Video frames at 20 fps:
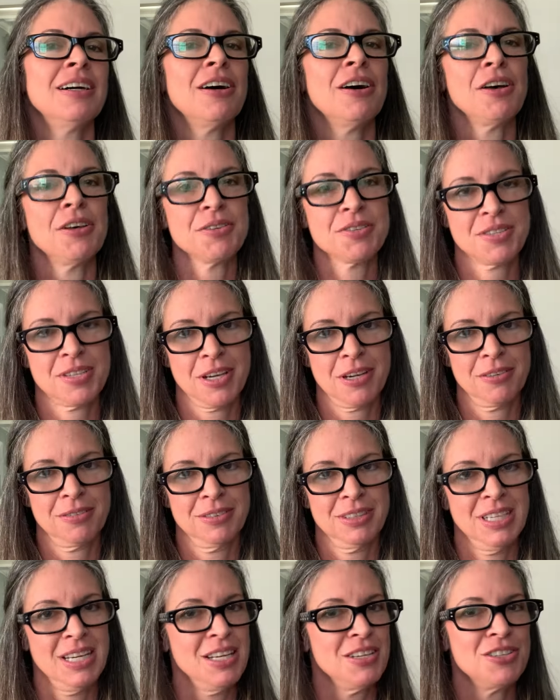Also,
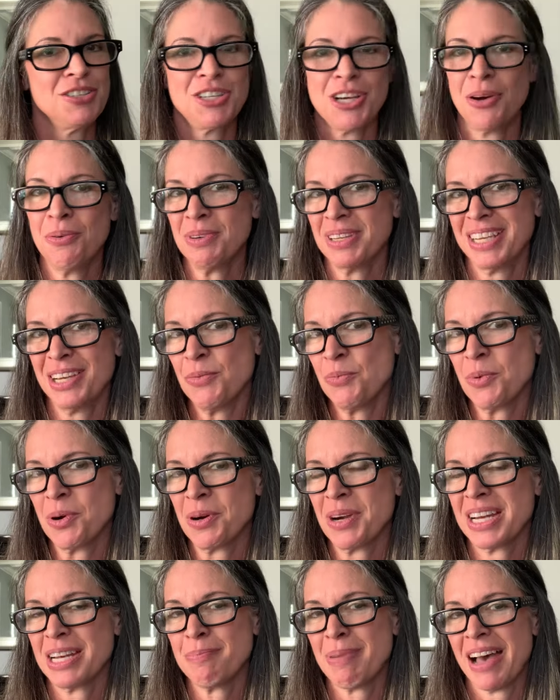don't get
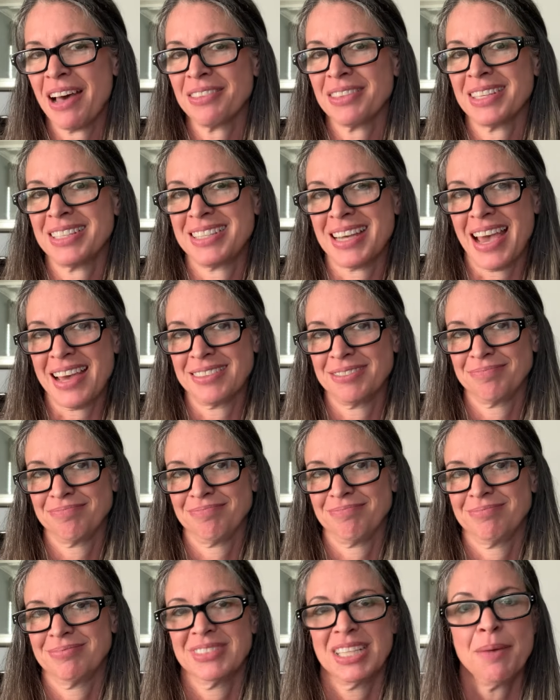worried about the debt.
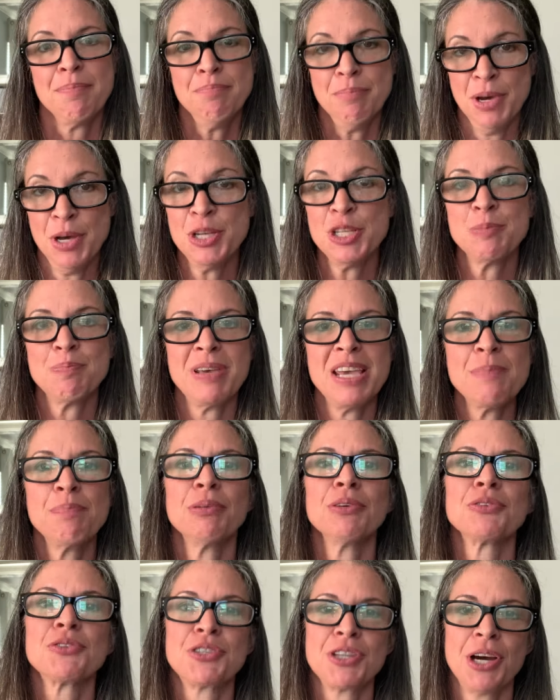Most
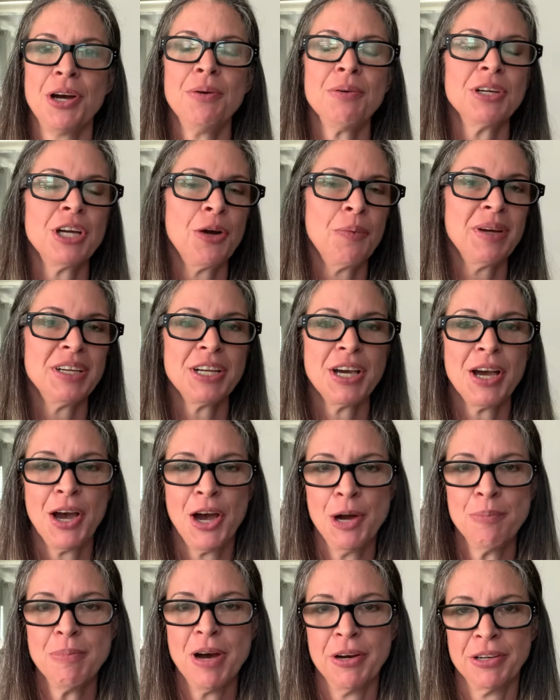people don't go into
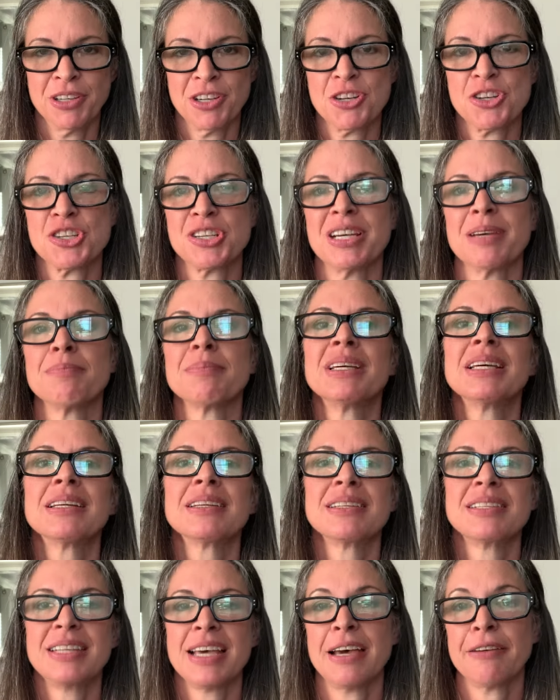homeownership
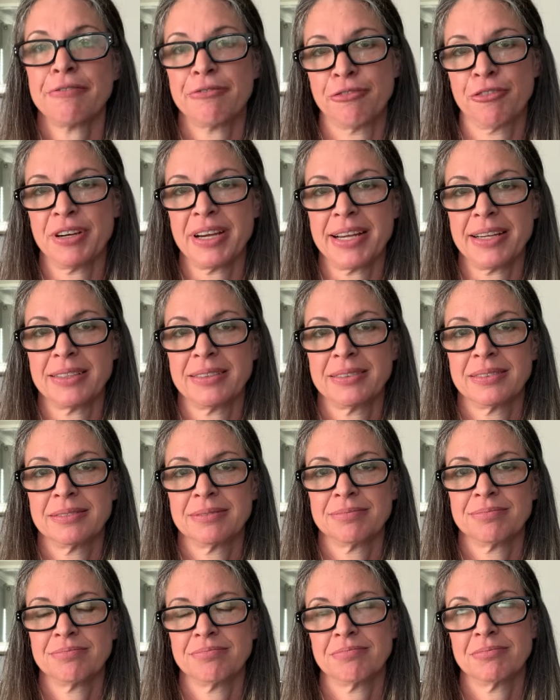debt-free,
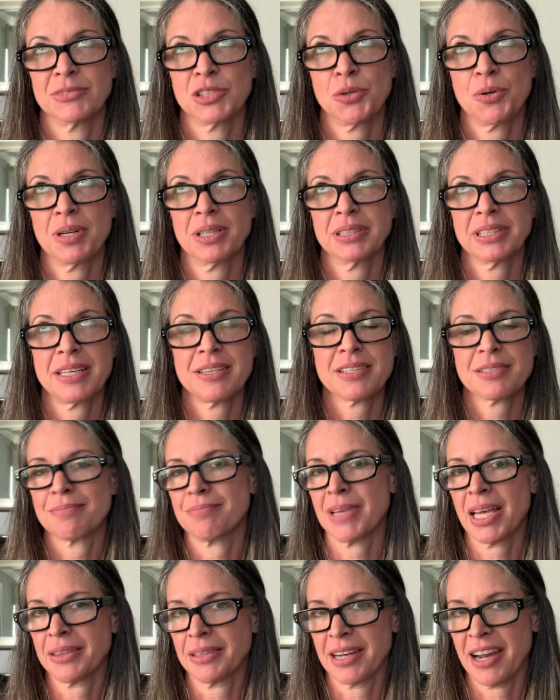or at least
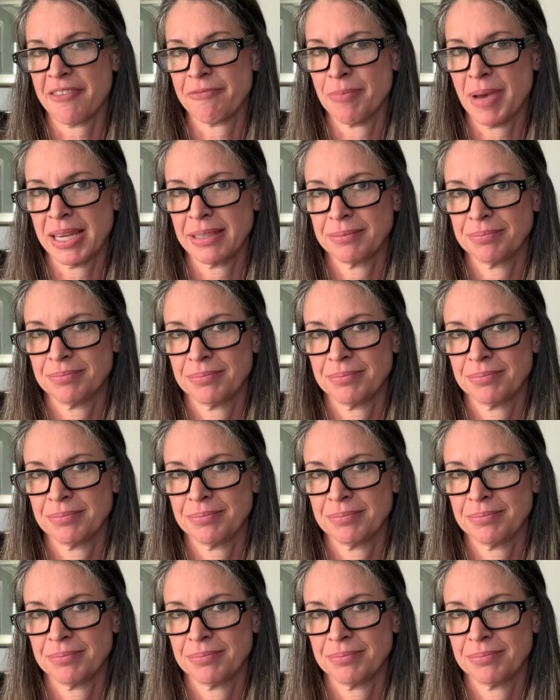none that I've met.